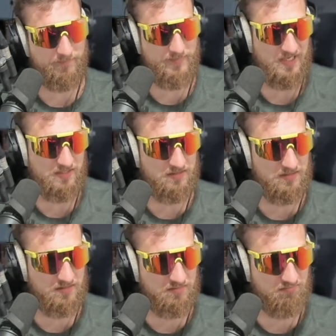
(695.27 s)
but
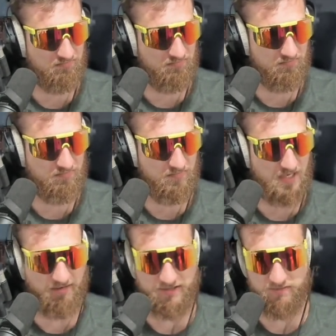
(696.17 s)

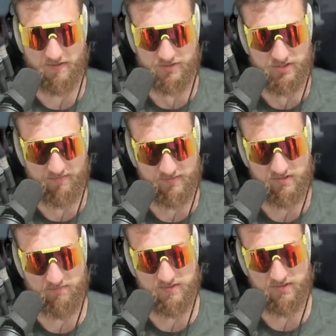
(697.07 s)
I write too much
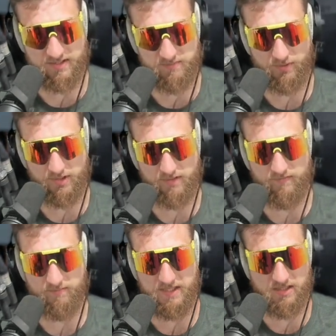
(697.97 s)
JavaScript, so that's broken
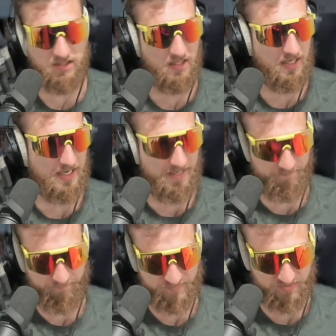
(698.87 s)
for me.
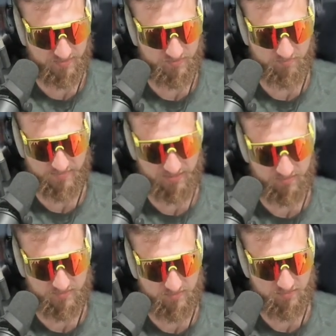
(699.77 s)
So let's do
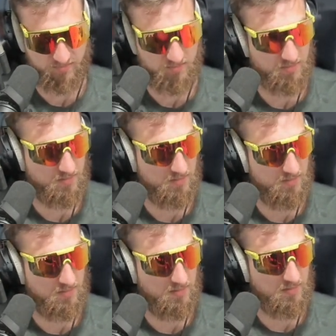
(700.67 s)
max
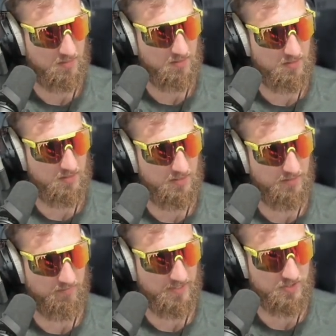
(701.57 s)

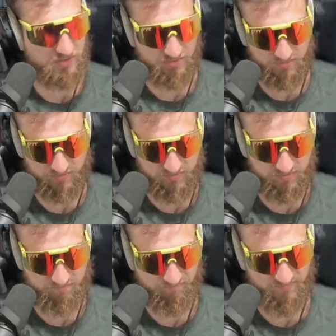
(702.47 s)

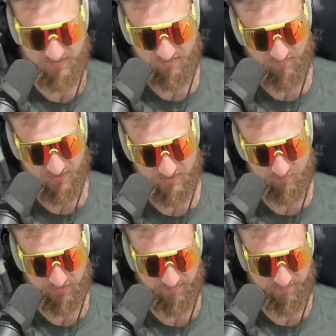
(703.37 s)
iterations. This converges
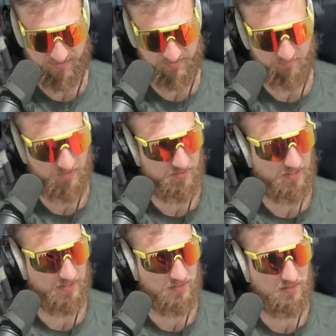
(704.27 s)
pretty fast. So I'm going to do
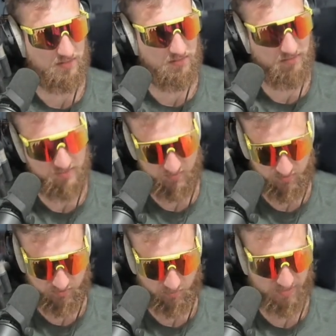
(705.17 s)
like, let's just
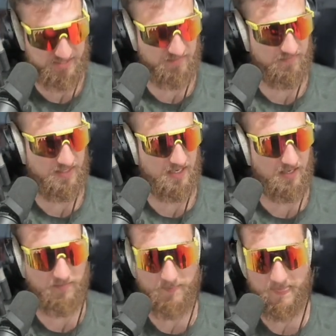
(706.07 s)
do 20 for
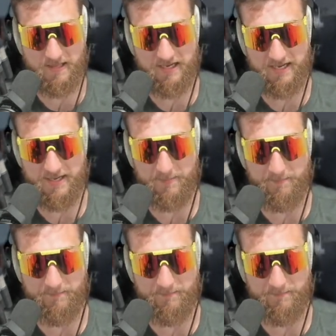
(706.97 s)
now. All